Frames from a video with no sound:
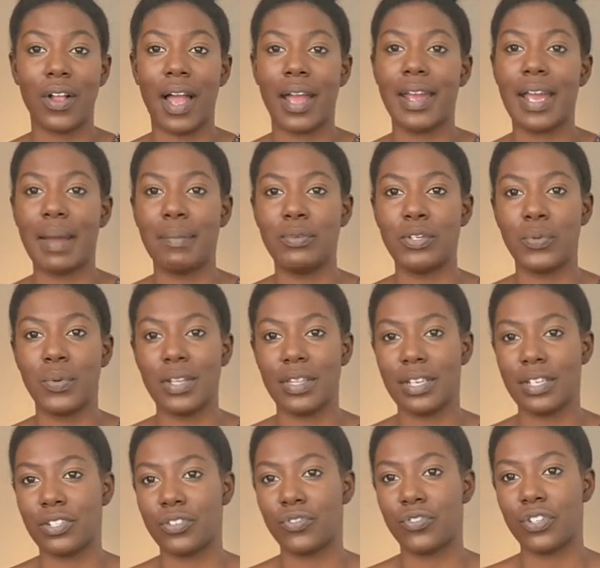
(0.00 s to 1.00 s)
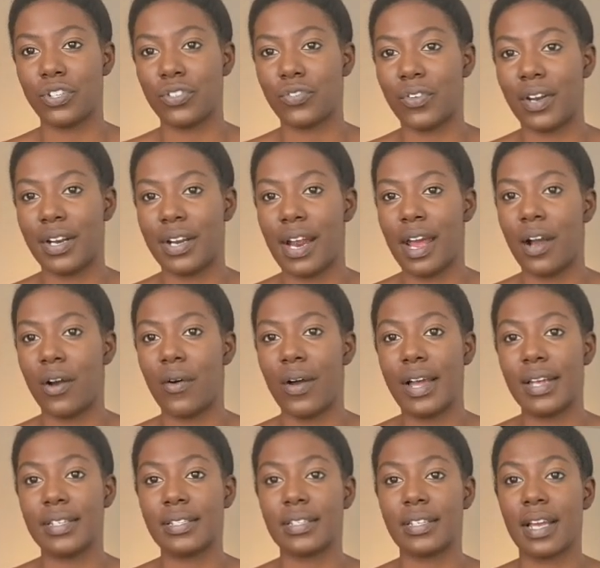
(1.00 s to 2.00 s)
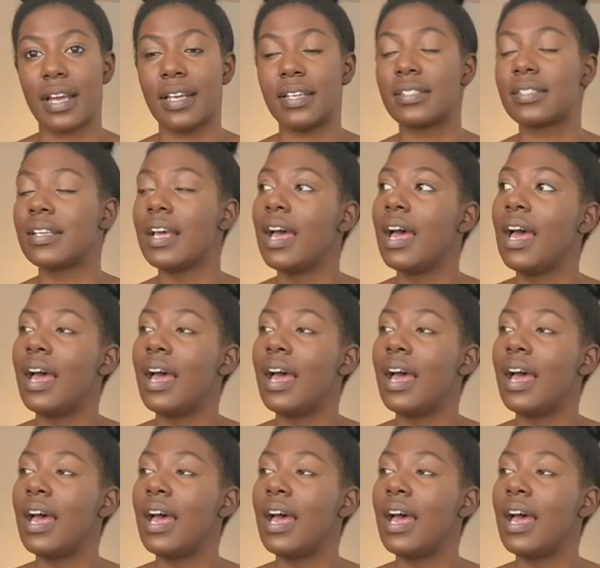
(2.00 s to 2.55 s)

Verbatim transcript: I am doing this just right now as